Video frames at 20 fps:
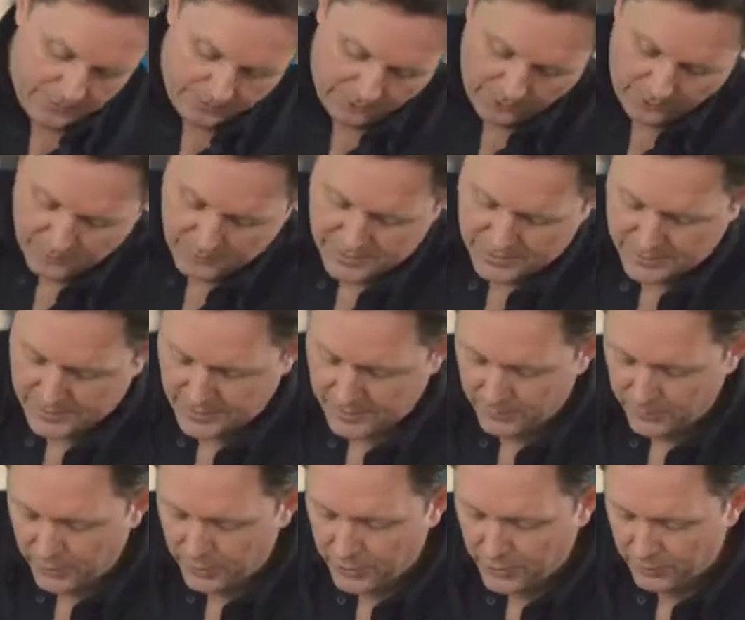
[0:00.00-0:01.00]
one. One of them is
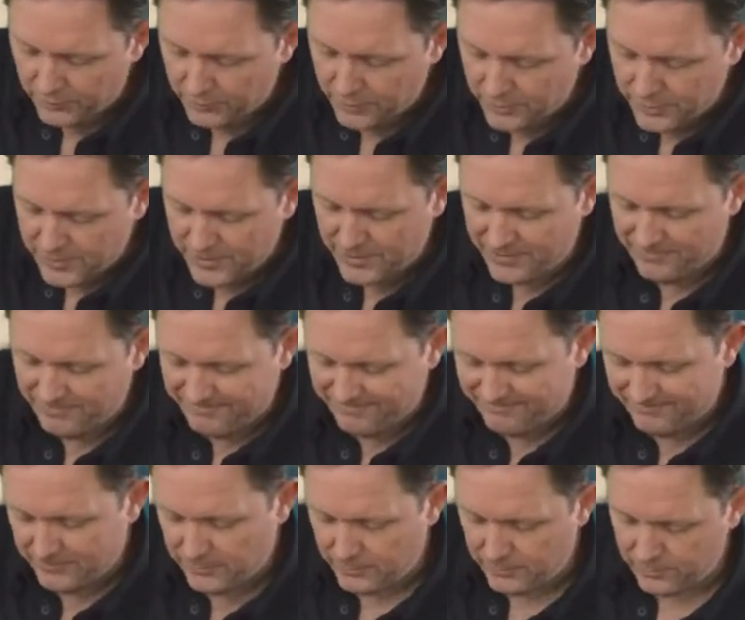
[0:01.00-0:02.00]
uh, more corroded
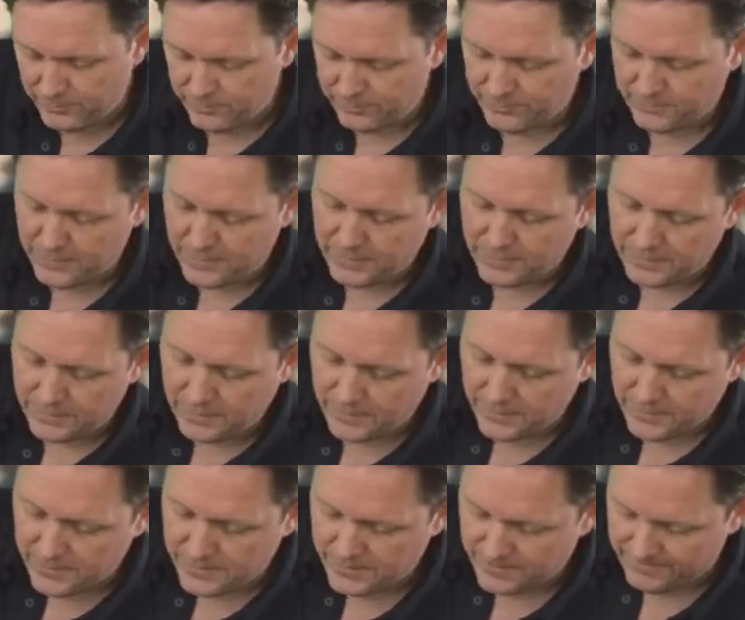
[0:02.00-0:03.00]
Ooh. than the
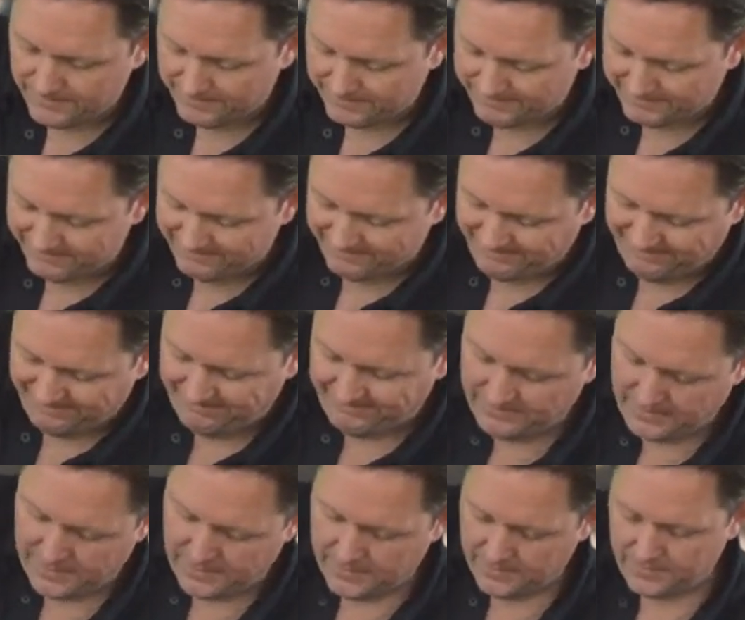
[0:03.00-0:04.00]
others.
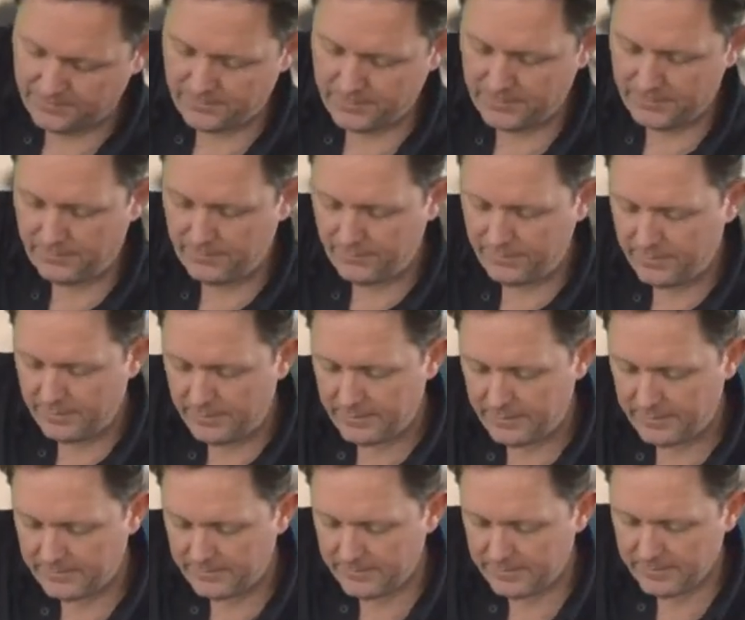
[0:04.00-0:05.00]
Yeah, I can feel
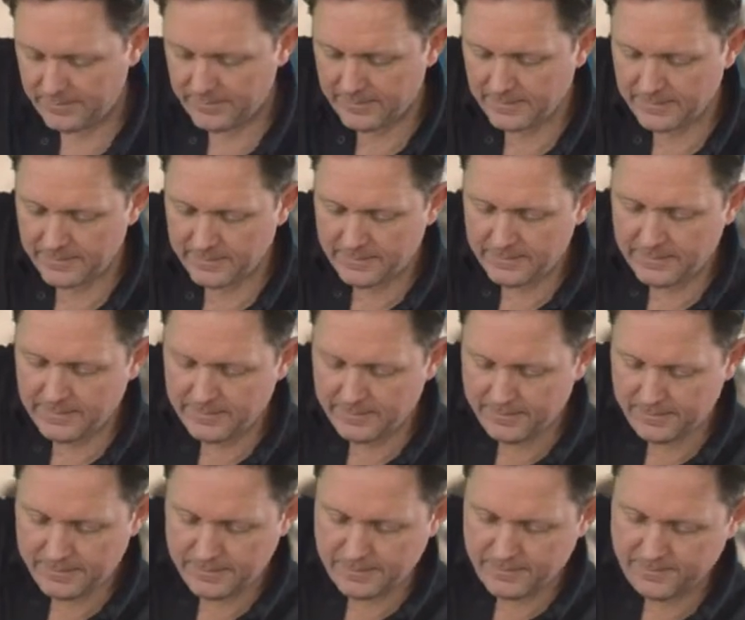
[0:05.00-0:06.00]
that.
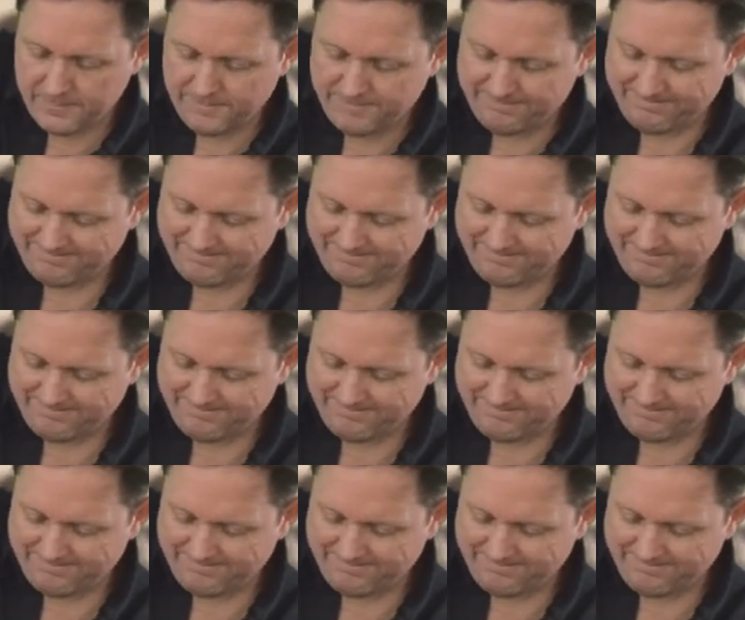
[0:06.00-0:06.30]
So,